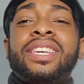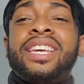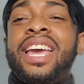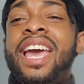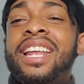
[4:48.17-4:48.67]

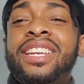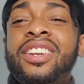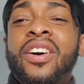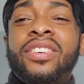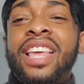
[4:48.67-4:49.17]

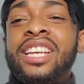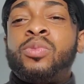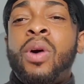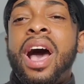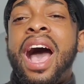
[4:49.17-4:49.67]
that's
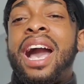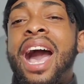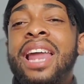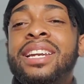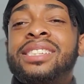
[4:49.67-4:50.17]
why I
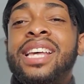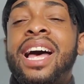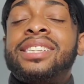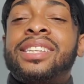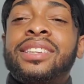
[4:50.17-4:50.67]
kind of
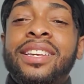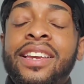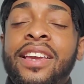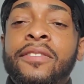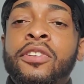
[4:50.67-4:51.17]
decided to
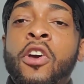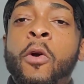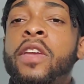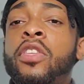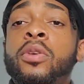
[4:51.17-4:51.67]
leave, even though
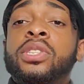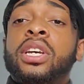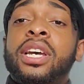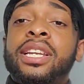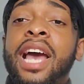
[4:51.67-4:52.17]
he was a
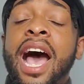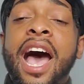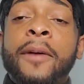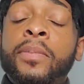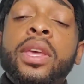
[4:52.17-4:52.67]
good
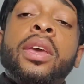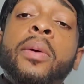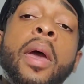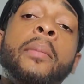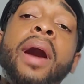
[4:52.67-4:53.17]
guy.
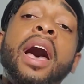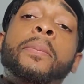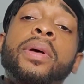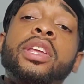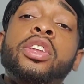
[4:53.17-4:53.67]
In my
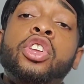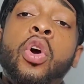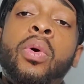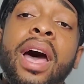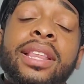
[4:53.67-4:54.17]
opinion, you know
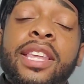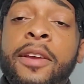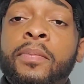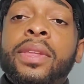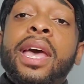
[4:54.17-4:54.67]
what I
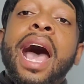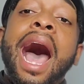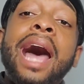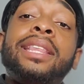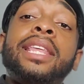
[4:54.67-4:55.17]
think?
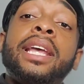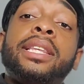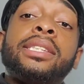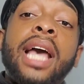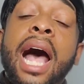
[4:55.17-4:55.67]
I think
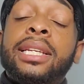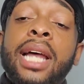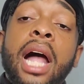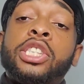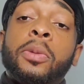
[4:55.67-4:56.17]
this guy
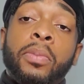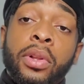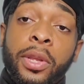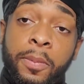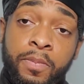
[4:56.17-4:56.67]
dodged a
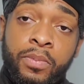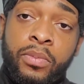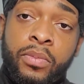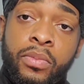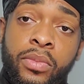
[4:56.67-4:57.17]
bullet.
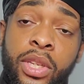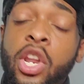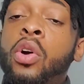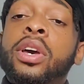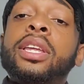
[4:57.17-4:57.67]
You
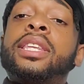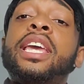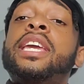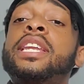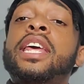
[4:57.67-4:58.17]
know, good thing
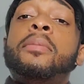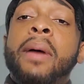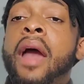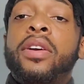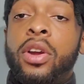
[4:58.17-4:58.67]
he didn't
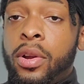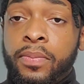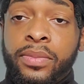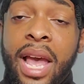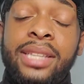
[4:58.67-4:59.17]
marry
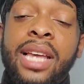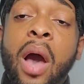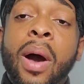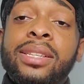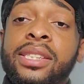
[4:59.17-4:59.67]
her. That's
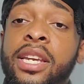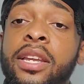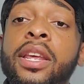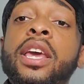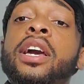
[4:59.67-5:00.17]
how I see
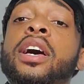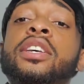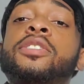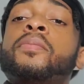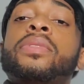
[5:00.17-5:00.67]
it.
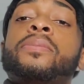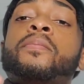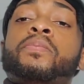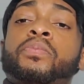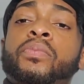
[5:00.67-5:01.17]
Because
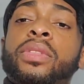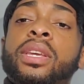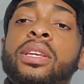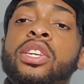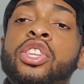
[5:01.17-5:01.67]

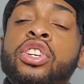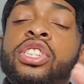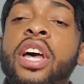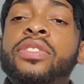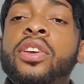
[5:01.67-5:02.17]
there's
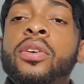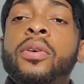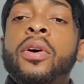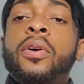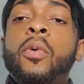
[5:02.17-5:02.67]

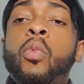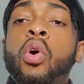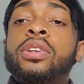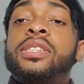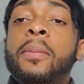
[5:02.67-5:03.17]
nothing
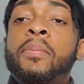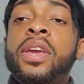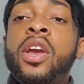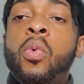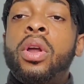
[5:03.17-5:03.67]
worse than
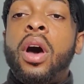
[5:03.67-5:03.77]
being with